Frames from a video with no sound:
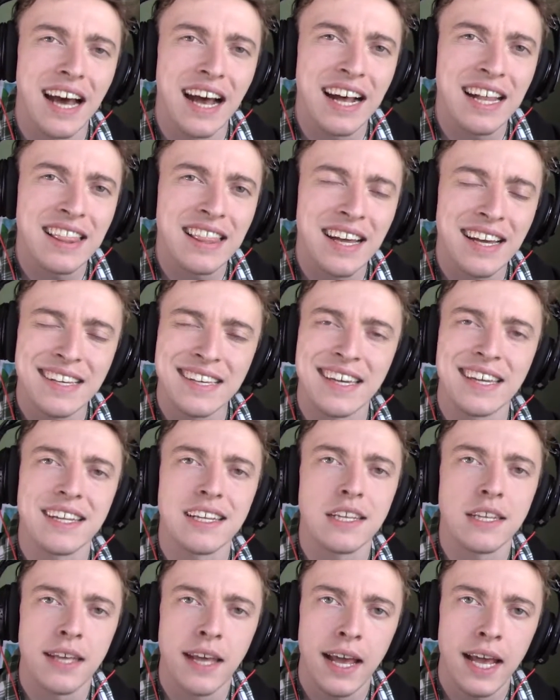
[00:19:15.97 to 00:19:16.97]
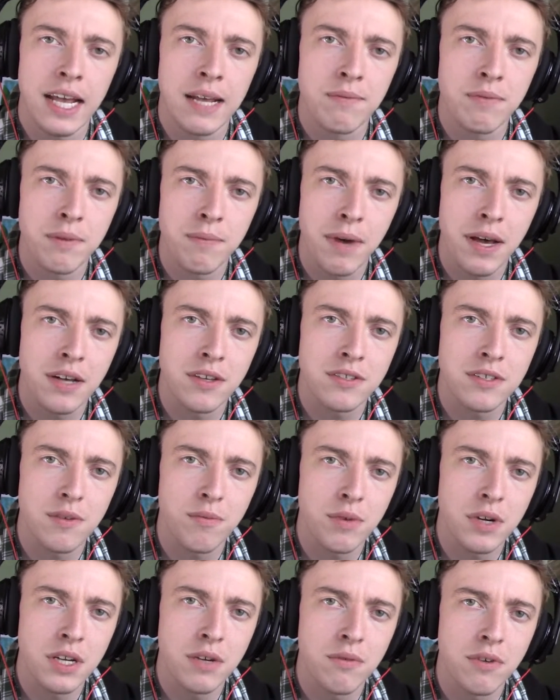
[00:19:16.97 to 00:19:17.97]
I like it. You aim the mouse at
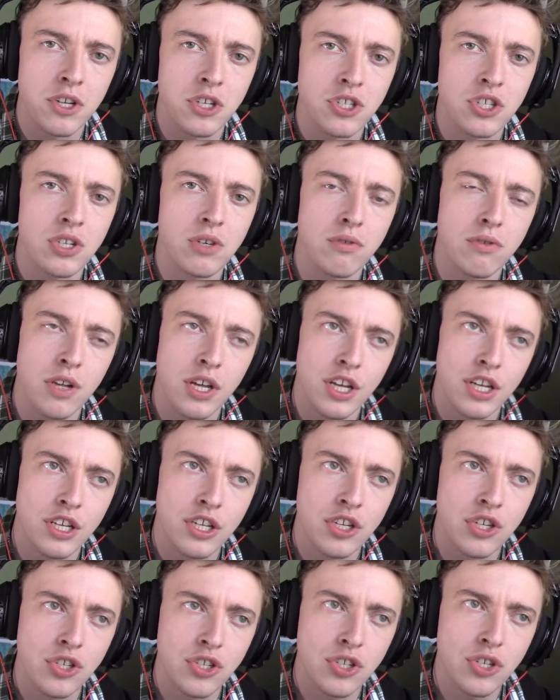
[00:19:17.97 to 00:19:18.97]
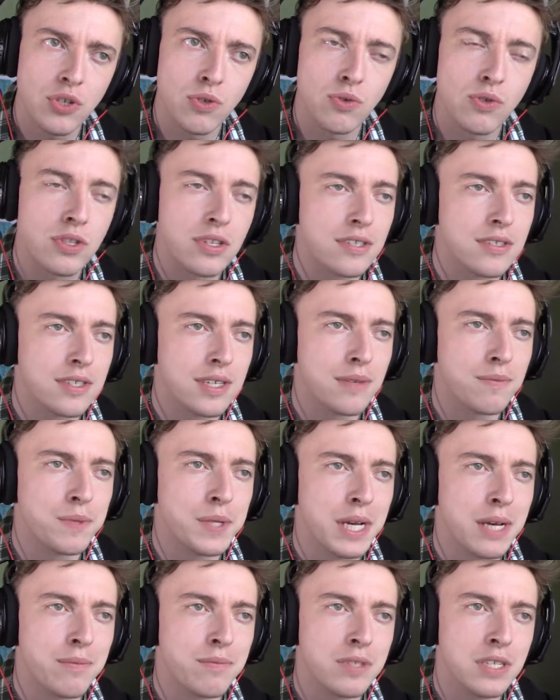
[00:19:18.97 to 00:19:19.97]
where you want to shoot, you shoot.
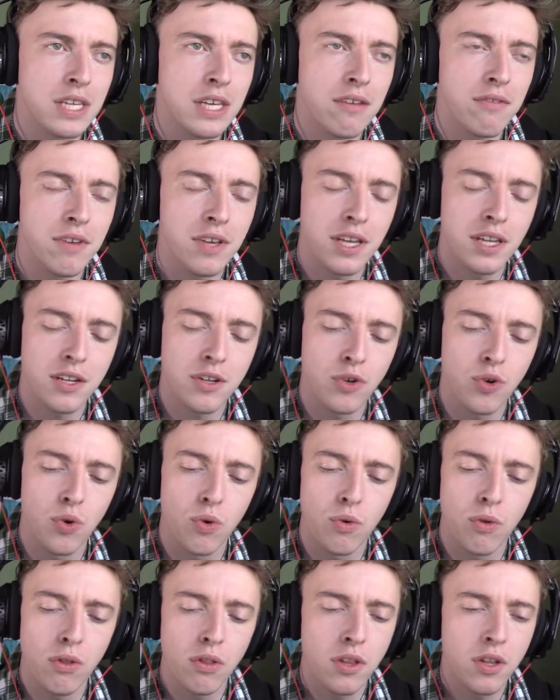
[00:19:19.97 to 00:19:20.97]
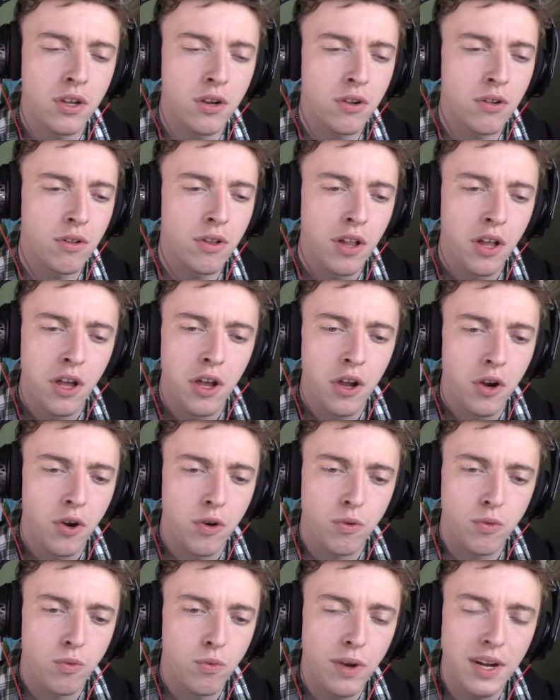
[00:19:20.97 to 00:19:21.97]
Sometimes you even get a cool little
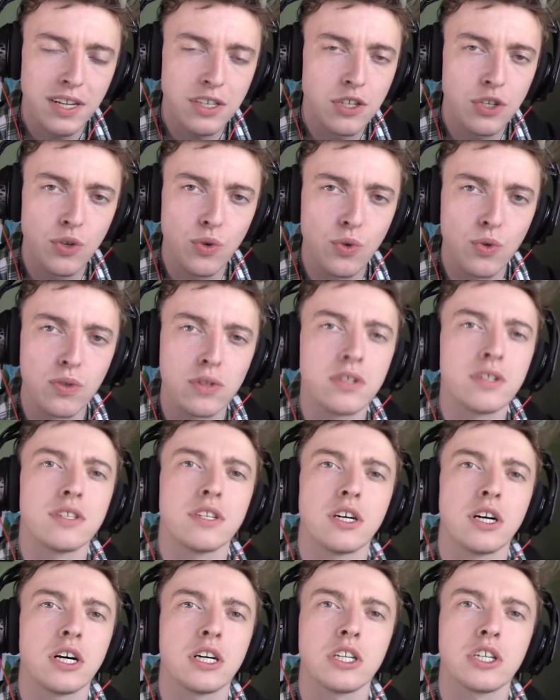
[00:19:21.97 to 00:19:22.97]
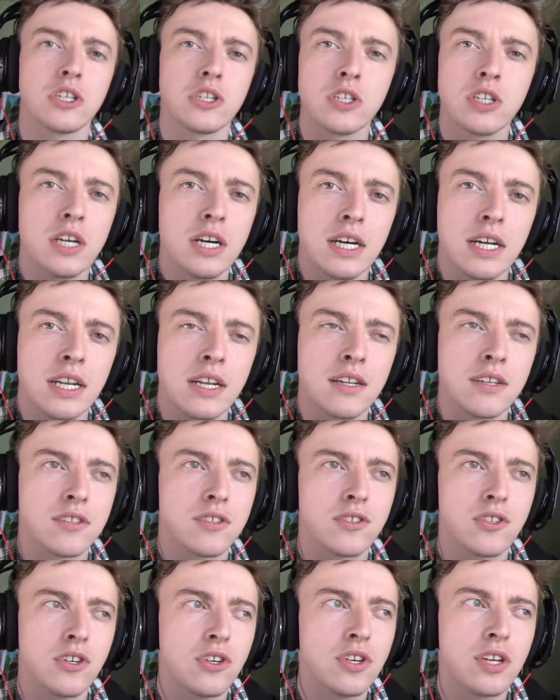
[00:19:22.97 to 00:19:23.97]
reticule on your gun
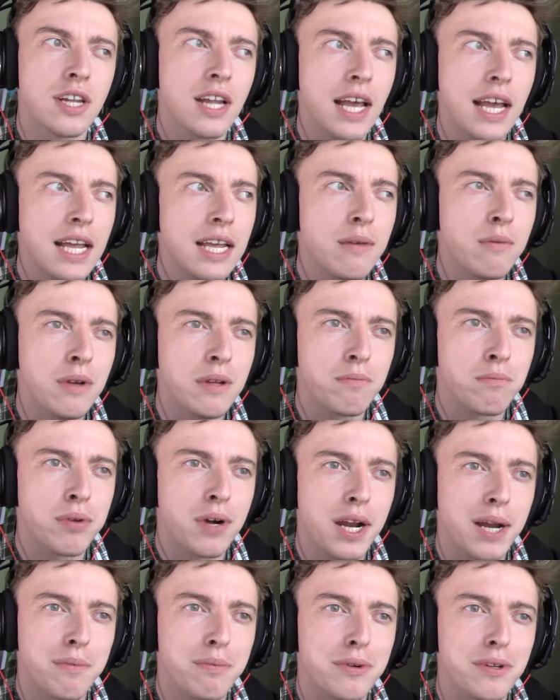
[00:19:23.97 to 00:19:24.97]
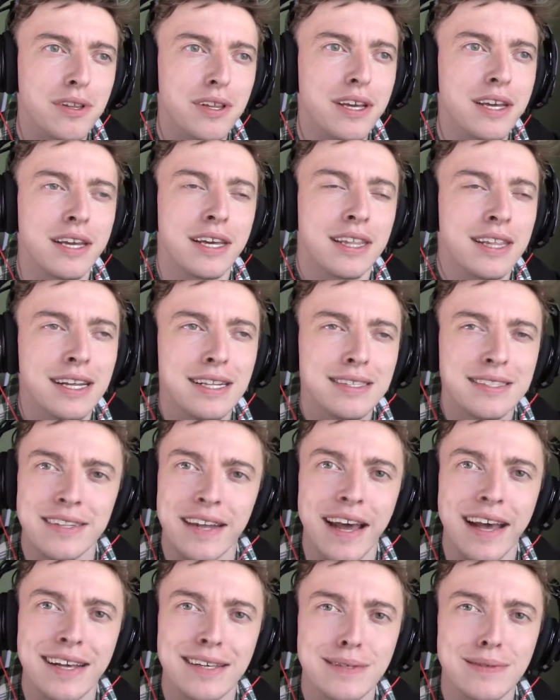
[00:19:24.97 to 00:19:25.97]
so you can aim it properly, and that's
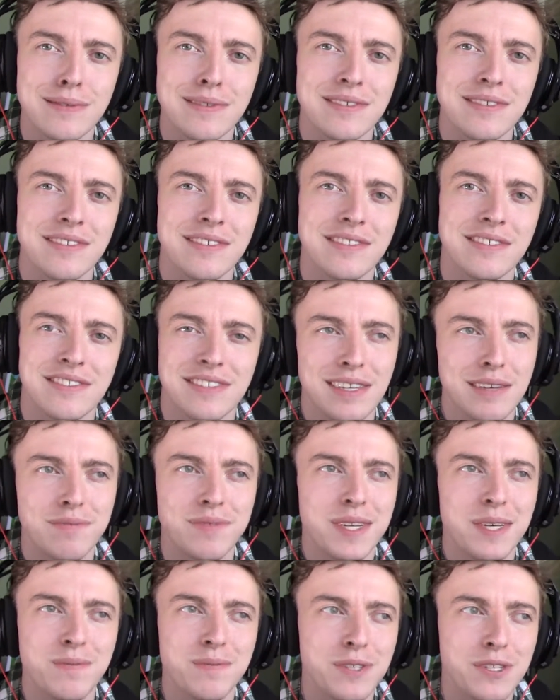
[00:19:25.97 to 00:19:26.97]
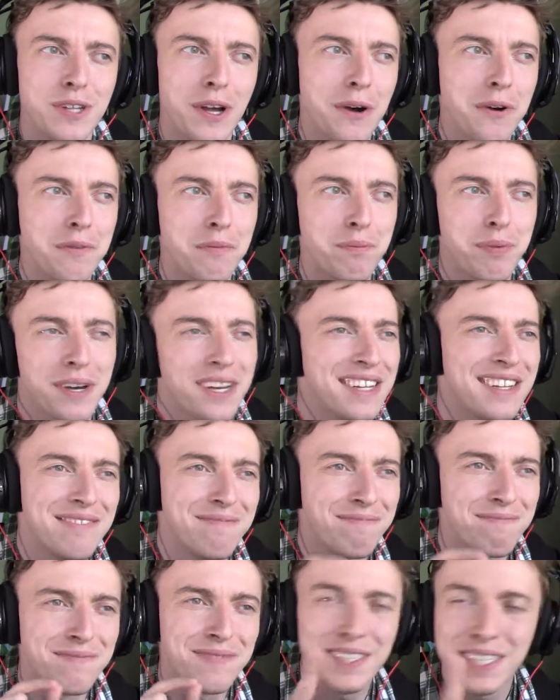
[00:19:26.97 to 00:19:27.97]
nice. Sometimes you don't, but
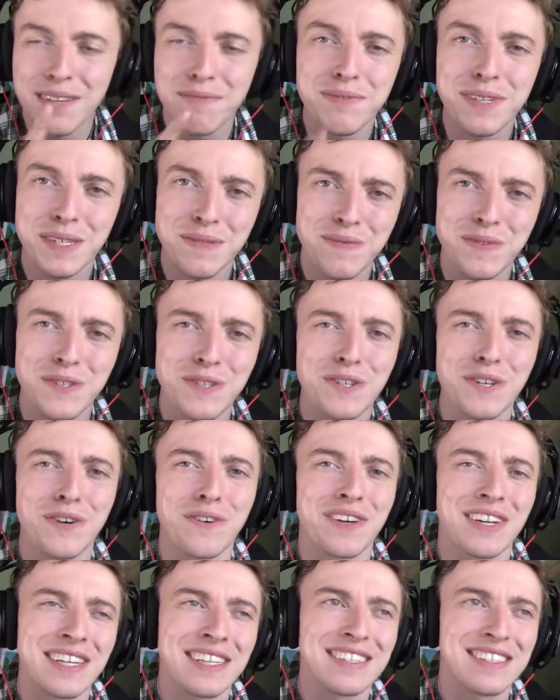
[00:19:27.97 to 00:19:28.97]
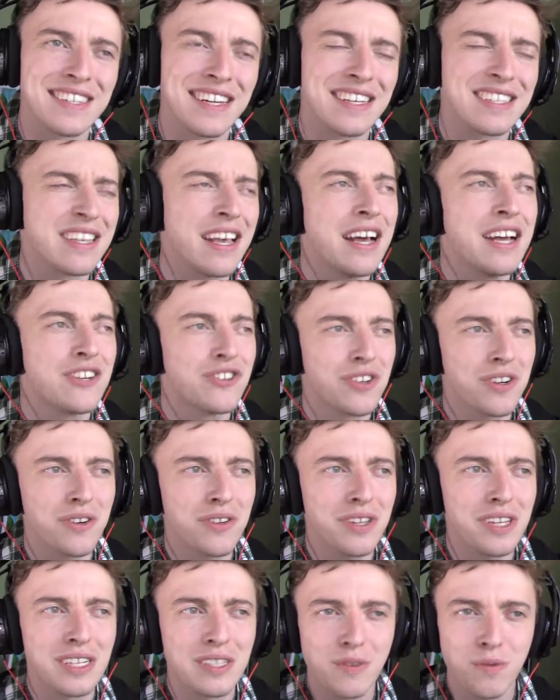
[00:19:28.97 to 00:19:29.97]
sometimes you do, and it's nice.
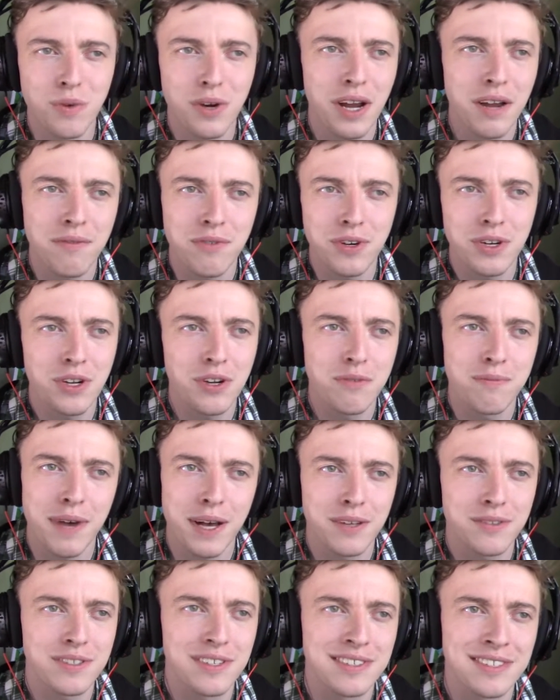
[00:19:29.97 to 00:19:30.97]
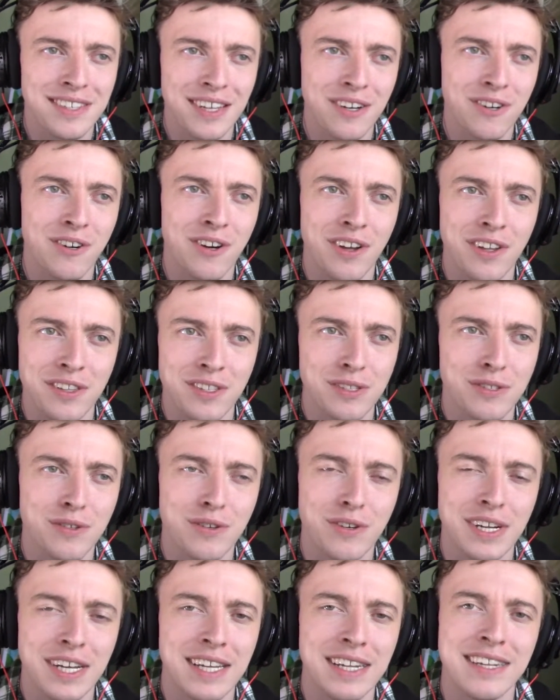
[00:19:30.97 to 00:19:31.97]
Generally, it's wherever your mouse is centered on the
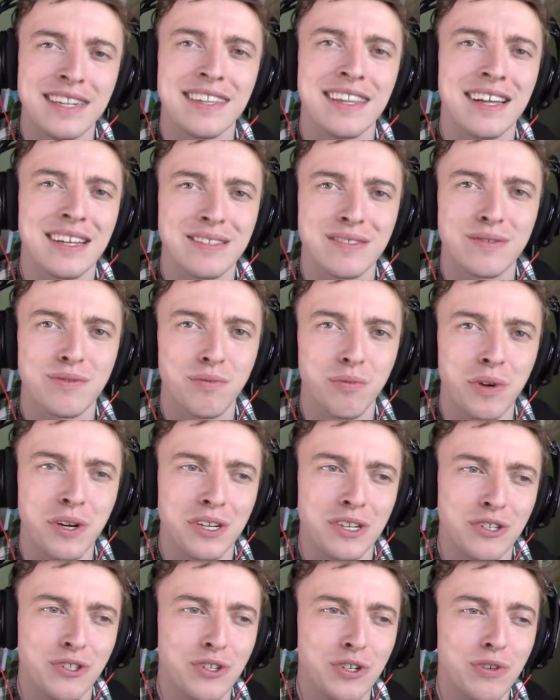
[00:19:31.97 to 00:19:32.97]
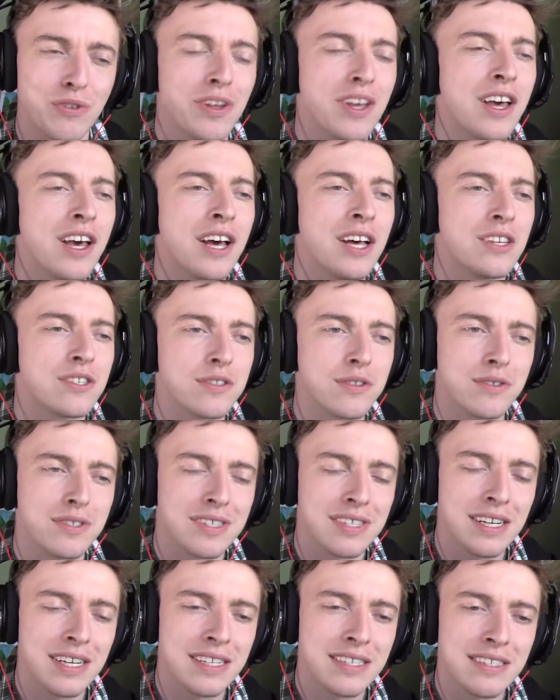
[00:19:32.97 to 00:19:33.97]
screen, that's where you shoot. So it's
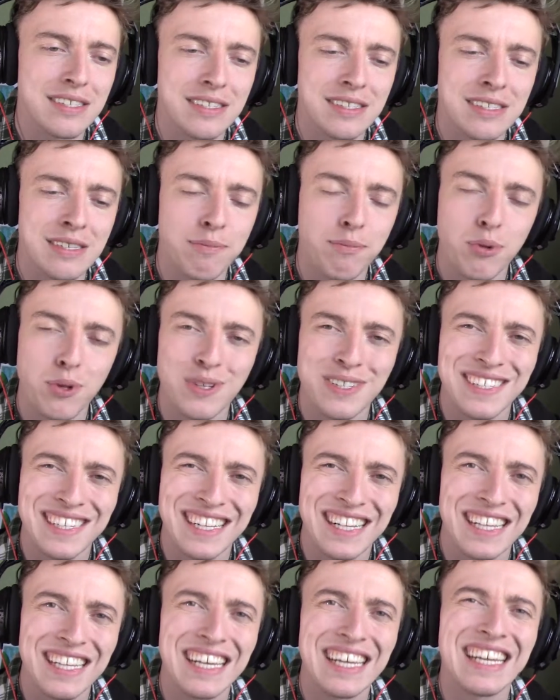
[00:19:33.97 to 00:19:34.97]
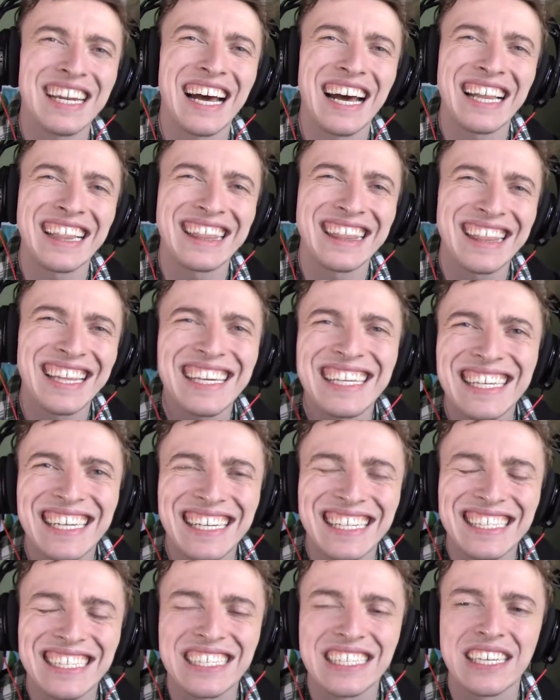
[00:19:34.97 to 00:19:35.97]
nice, it's simple, it's clean, I like
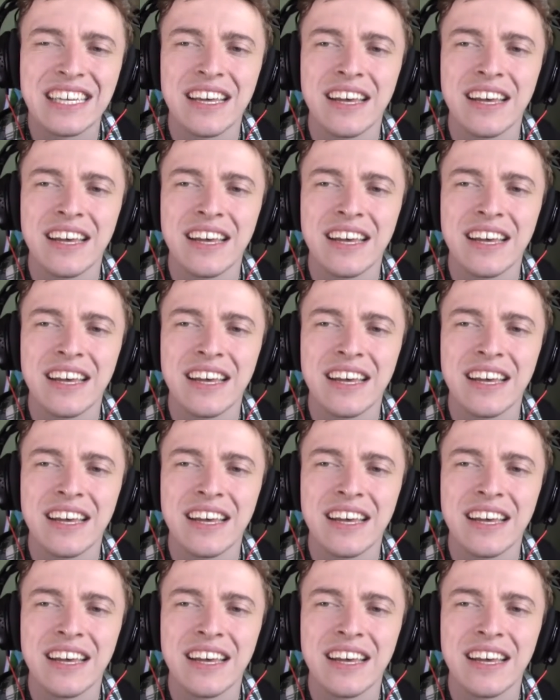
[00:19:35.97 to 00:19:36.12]
it.